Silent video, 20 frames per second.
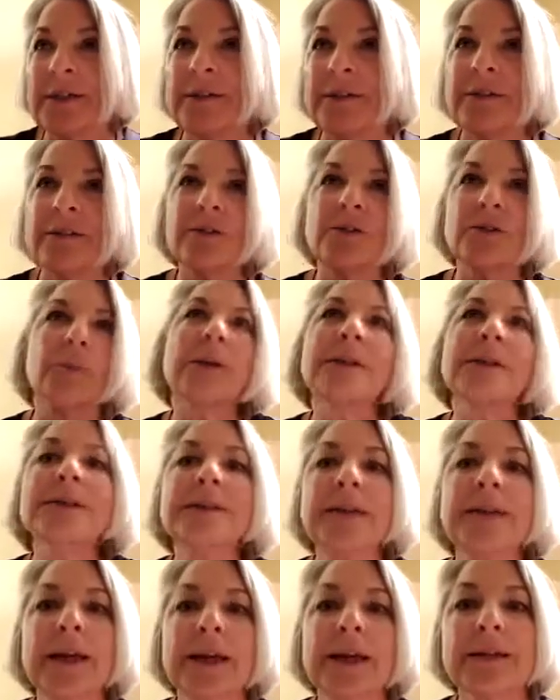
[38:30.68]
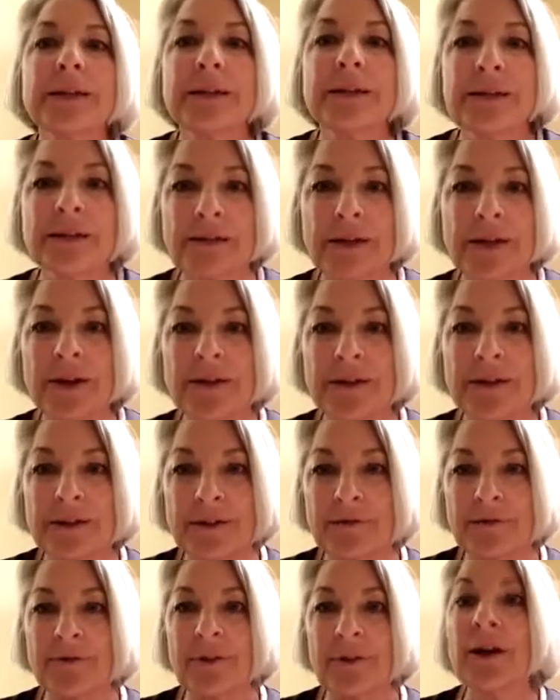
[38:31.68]
28
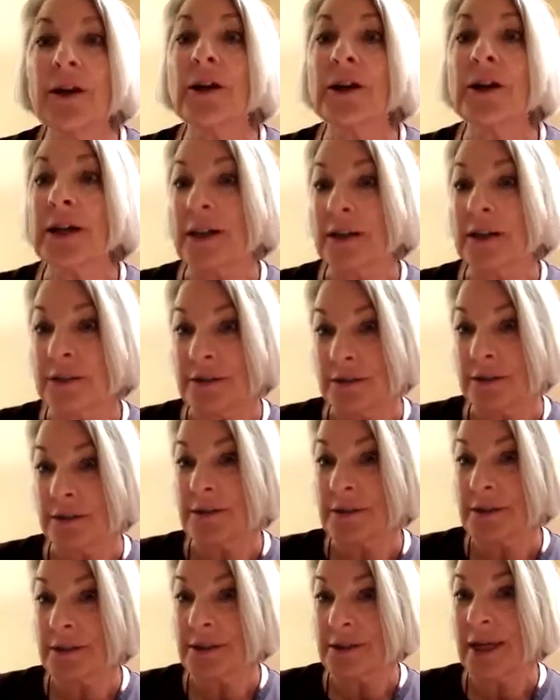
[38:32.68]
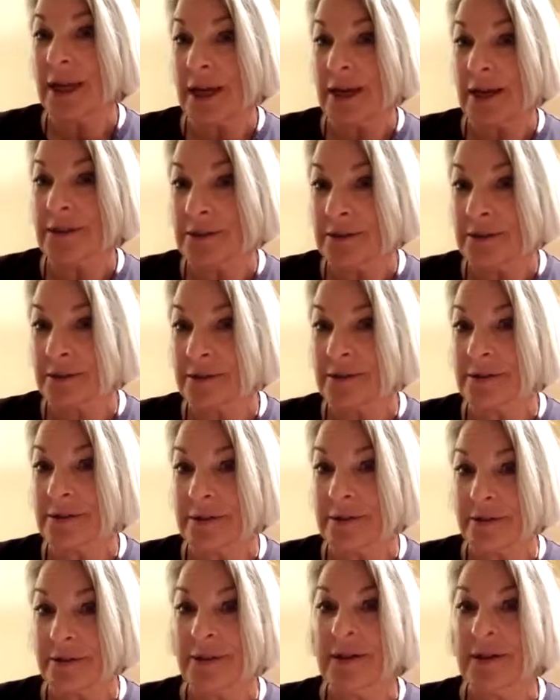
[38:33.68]
consecutive hair analysis tests,